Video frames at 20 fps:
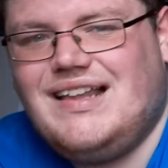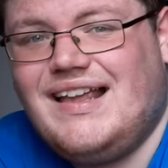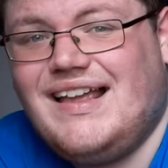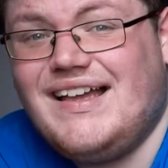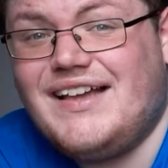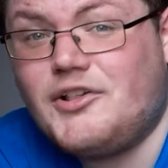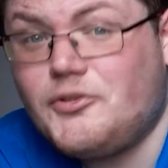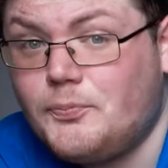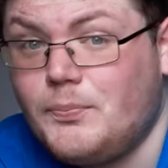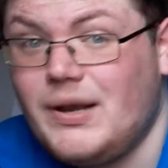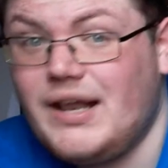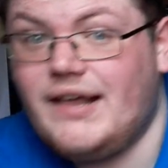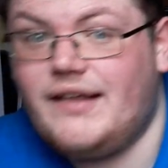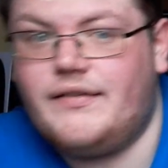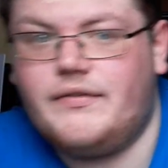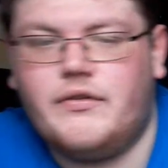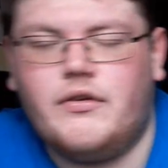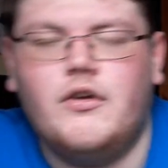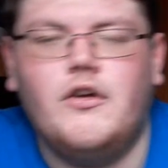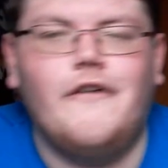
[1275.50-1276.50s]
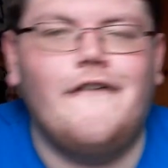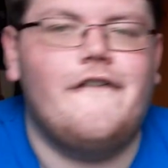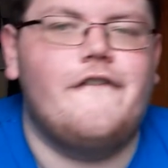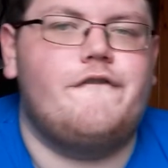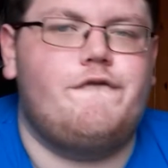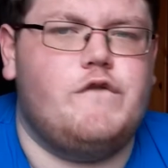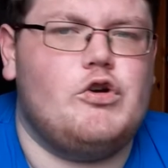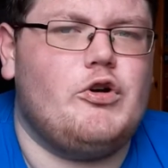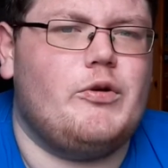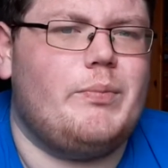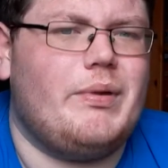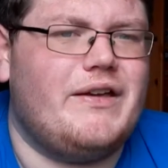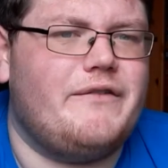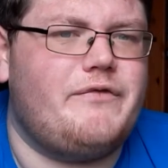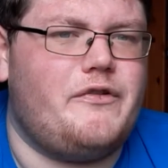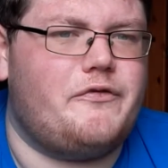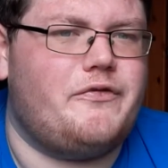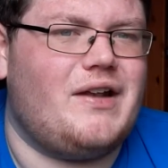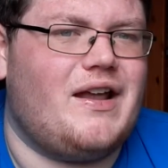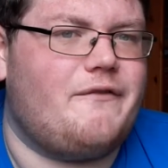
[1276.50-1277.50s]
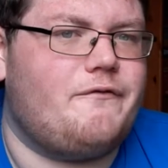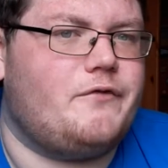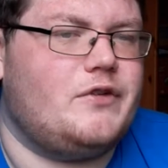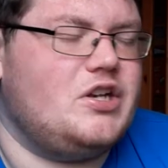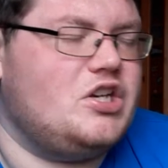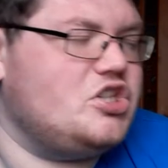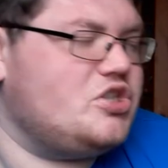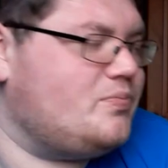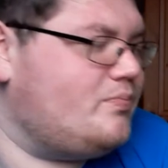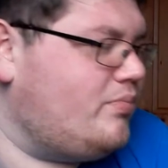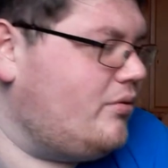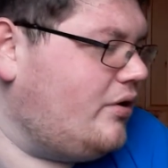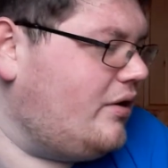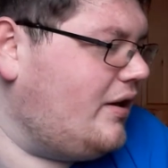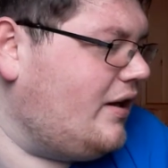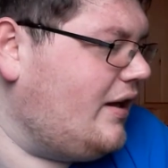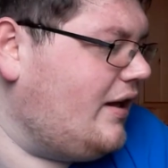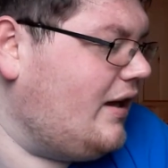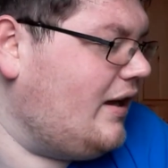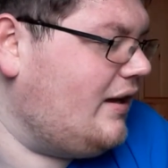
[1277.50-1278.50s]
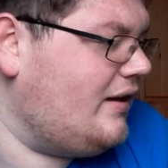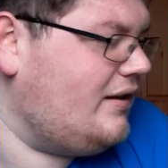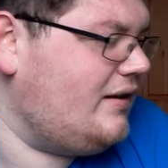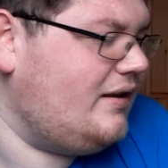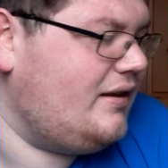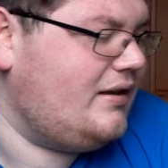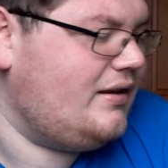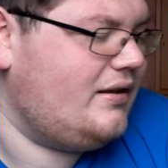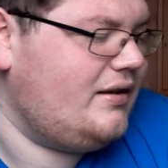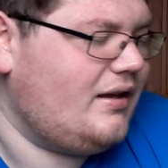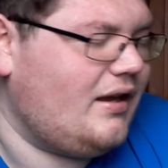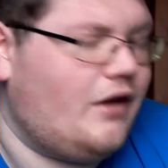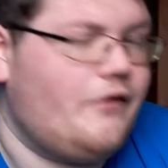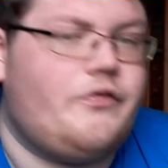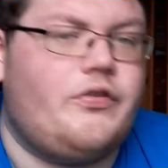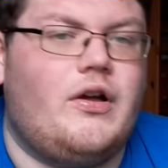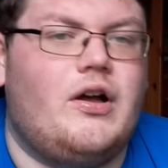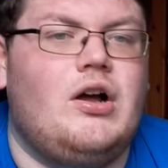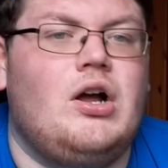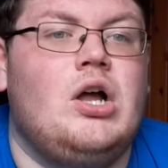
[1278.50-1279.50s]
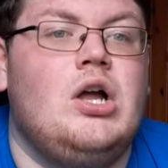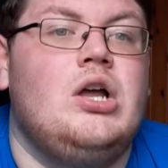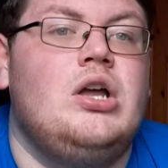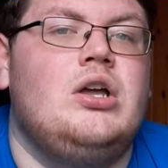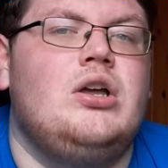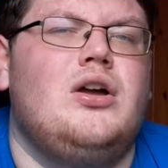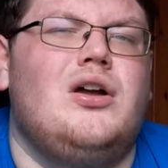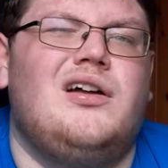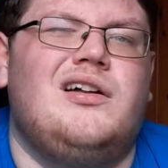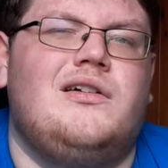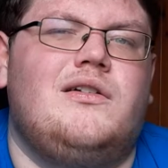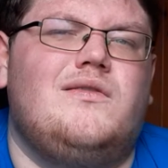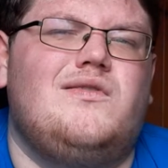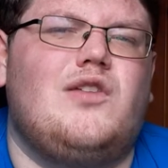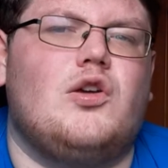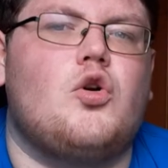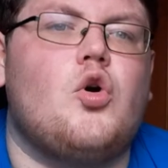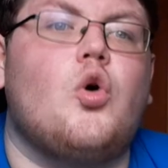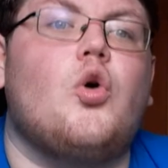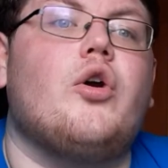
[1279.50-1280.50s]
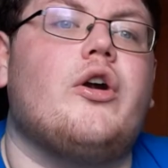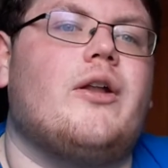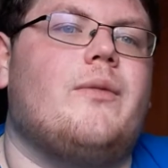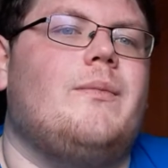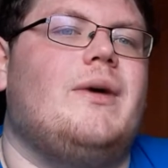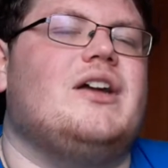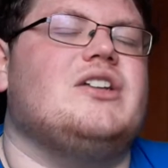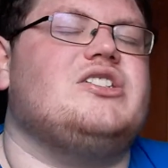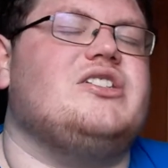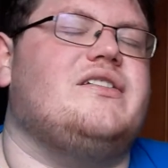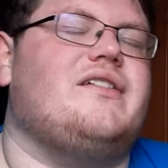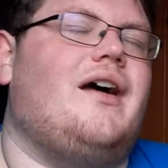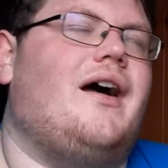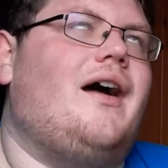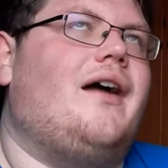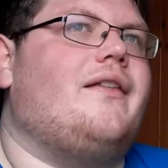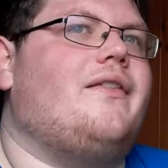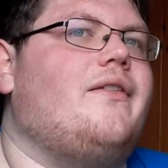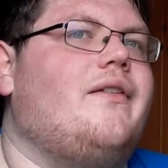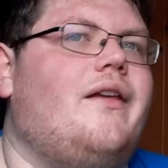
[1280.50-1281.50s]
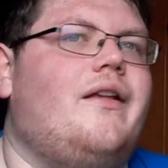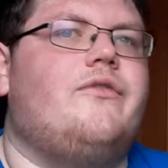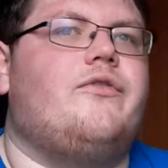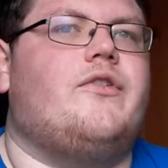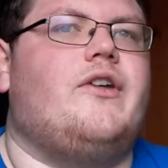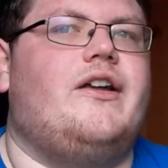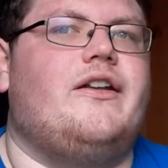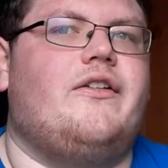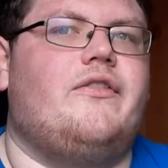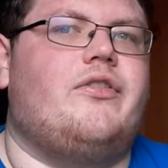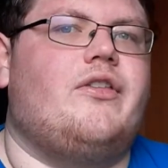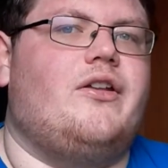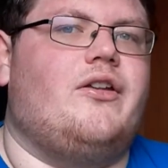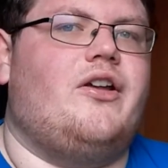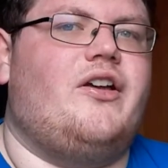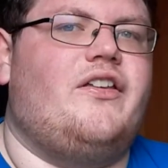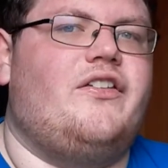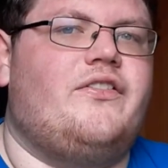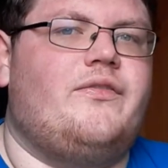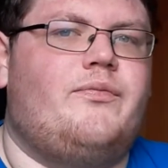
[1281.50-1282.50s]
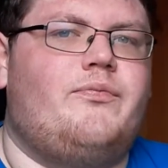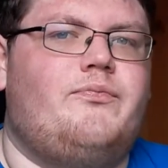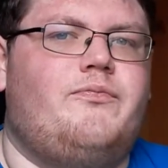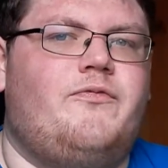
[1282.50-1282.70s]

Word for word: explains for a bit of a flat finish, but uh, yeah, I thought the core of the match at itself, kind of the nice,